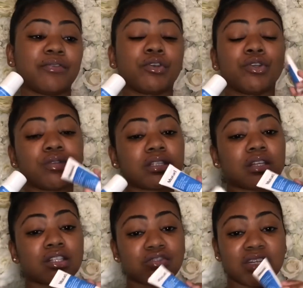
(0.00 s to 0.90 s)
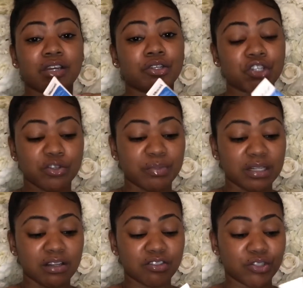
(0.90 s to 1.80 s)
you're using sunscreen how you should be
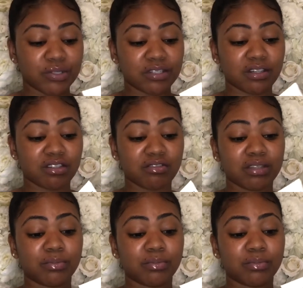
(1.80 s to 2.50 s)
using sunscreen,